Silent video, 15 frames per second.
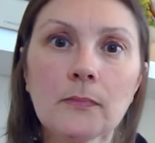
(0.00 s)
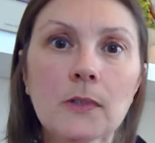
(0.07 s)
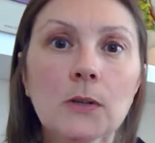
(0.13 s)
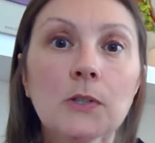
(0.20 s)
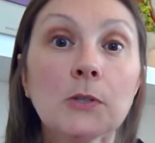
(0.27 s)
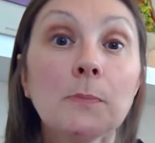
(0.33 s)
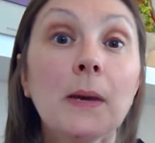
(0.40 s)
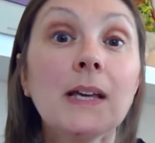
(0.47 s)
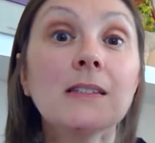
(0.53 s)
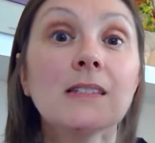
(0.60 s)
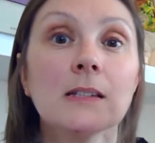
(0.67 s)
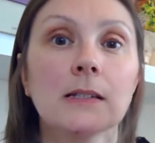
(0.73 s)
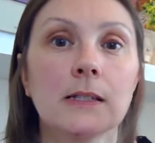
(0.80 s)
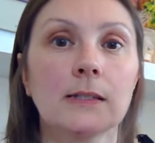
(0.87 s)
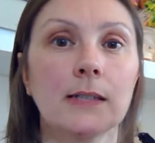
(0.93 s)
which
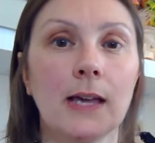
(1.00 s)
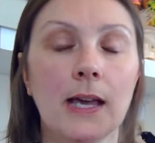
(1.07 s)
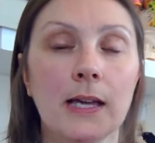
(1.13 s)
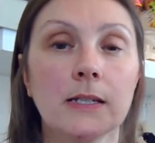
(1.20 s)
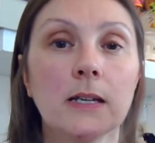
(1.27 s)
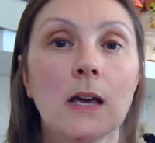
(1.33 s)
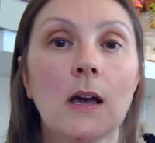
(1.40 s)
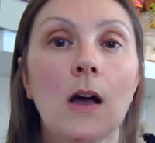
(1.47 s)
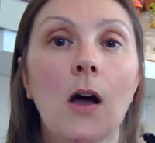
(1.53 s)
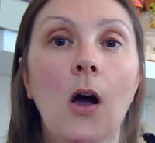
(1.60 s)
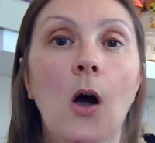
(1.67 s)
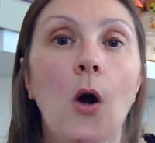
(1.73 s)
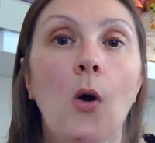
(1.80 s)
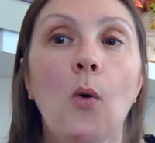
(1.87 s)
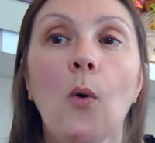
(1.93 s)
basically said,
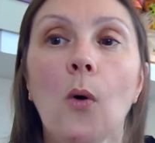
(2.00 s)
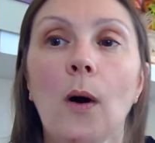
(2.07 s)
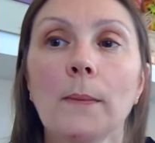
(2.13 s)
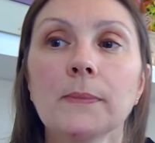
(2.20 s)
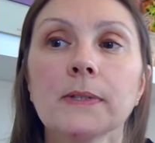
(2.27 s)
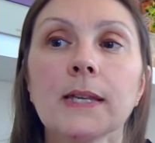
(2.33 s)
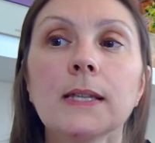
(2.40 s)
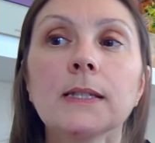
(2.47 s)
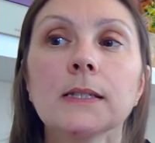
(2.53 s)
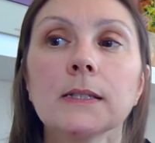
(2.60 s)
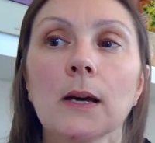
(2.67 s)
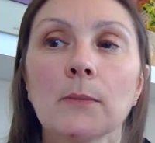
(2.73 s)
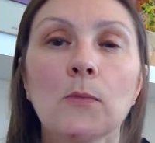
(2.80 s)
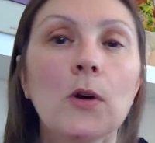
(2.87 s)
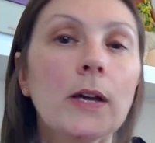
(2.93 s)
oh, I'm
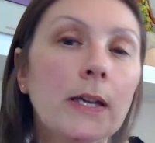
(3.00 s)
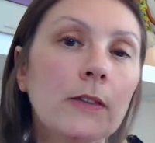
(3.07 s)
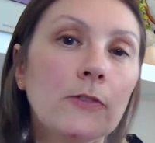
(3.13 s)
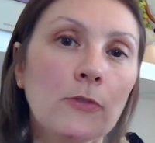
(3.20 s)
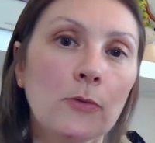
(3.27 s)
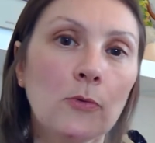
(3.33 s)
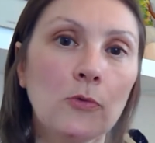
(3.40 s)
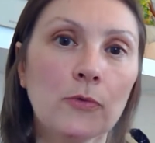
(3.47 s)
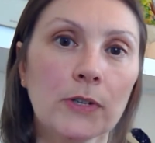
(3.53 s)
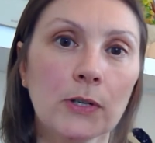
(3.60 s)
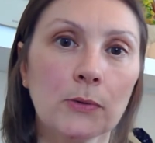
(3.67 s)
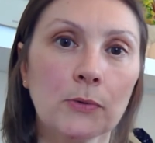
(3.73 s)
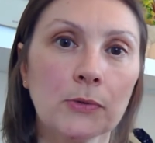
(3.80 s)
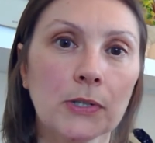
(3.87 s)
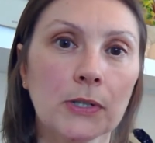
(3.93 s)
working through all the
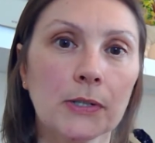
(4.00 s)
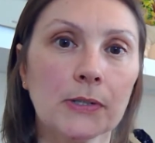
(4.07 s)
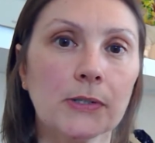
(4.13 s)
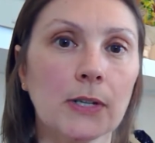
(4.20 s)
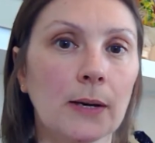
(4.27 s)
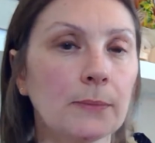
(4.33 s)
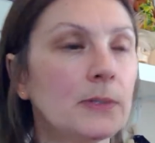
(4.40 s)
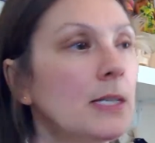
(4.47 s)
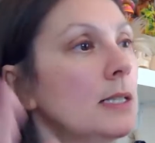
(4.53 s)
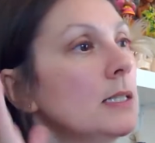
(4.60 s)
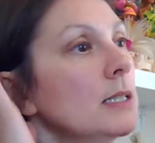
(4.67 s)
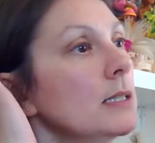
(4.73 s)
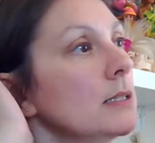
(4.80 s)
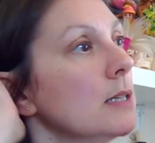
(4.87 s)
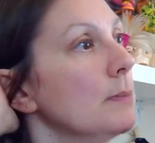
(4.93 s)
orders, I'm
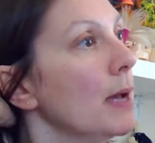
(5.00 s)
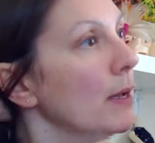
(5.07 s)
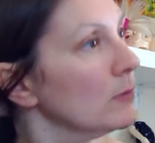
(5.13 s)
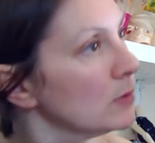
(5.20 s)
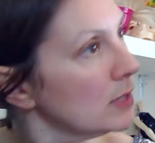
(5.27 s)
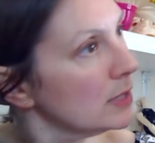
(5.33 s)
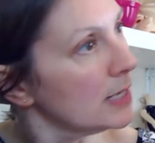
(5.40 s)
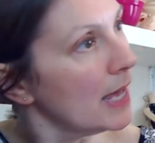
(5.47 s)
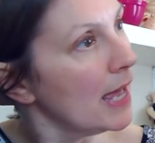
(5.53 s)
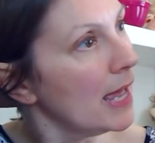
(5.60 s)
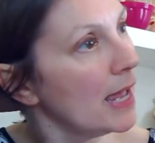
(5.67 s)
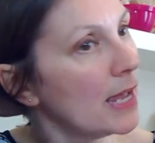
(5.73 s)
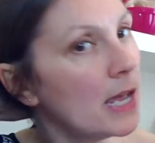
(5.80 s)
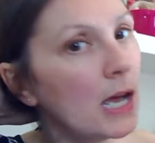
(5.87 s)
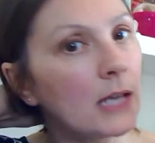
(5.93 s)
sending some out
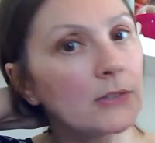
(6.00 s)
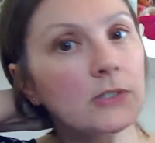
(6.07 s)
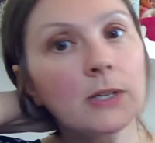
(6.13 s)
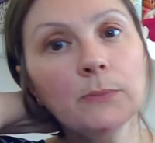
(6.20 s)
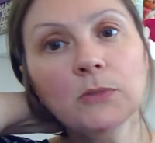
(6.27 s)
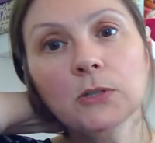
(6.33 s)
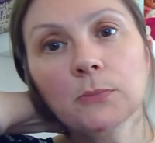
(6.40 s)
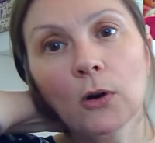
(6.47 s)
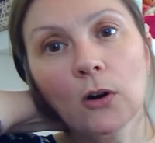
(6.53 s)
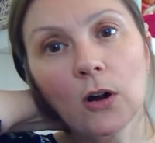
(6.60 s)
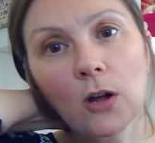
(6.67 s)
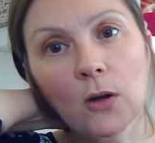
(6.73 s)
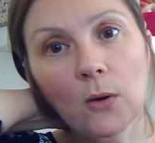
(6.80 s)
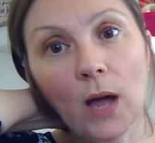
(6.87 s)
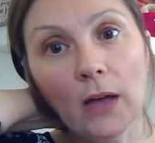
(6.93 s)
today and some
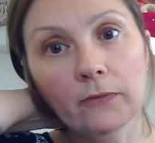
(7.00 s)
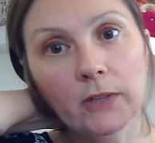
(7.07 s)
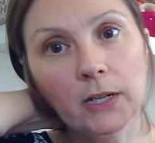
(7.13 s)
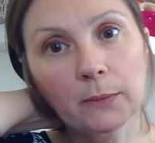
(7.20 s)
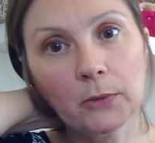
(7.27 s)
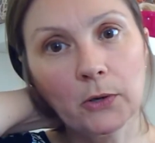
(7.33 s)
tomorrow, and then I'm